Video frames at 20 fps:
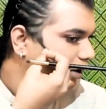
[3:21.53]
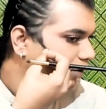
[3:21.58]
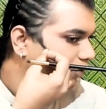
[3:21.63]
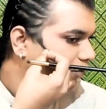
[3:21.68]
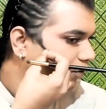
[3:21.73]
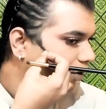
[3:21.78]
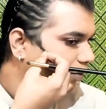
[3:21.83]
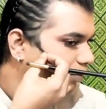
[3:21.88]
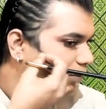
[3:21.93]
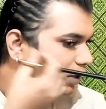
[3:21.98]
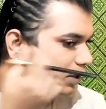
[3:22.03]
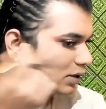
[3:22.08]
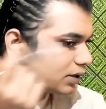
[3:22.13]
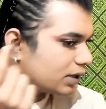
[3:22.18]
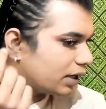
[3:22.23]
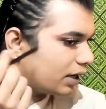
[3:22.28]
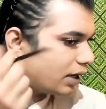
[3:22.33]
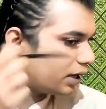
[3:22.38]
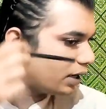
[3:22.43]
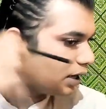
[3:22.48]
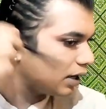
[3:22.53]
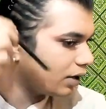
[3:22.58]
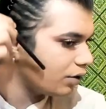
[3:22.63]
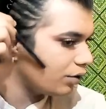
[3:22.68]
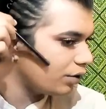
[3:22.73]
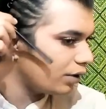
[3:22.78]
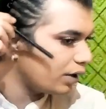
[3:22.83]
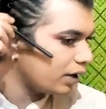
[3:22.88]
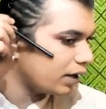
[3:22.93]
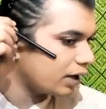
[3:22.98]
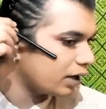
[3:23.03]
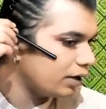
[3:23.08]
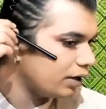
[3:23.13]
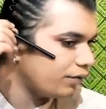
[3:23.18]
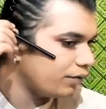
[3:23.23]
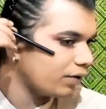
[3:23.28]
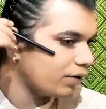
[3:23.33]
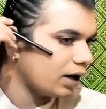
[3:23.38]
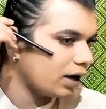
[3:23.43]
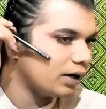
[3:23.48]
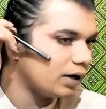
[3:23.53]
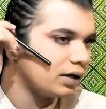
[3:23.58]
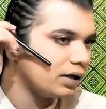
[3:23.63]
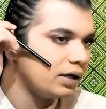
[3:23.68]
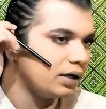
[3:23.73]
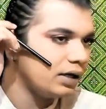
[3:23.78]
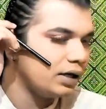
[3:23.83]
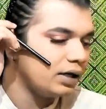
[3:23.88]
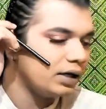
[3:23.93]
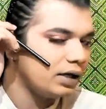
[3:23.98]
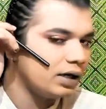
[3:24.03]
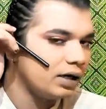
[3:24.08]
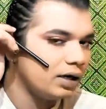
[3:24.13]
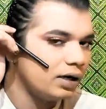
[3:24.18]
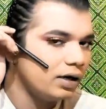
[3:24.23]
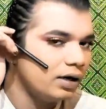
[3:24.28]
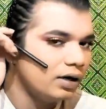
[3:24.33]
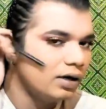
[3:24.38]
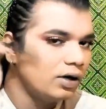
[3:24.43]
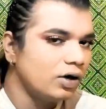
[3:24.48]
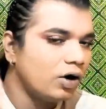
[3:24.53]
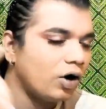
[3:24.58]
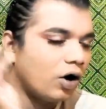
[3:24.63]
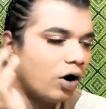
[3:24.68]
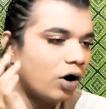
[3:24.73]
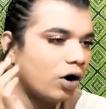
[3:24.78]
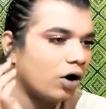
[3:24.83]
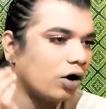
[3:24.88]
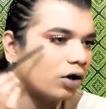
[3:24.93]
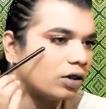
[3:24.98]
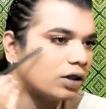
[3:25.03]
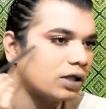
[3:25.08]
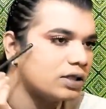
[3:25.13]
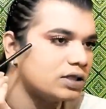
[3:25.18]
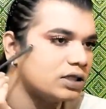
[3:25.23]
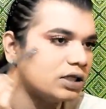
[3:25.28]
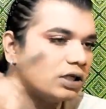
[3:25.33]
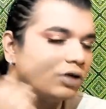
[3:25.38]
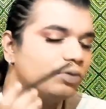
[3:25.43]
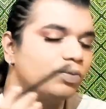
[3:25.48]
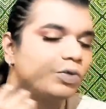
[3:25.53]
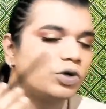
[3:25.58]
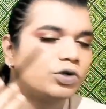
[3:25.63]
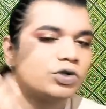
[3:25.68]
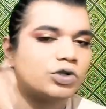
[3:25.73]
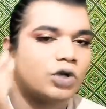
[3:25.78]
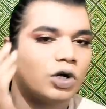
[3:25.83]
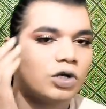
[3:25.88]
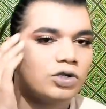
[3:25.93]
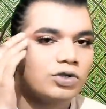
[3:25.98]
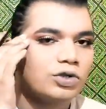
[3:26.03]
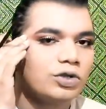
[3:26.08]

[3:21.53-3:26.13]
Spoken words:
From this area to directly until here, or on the cheekbones also.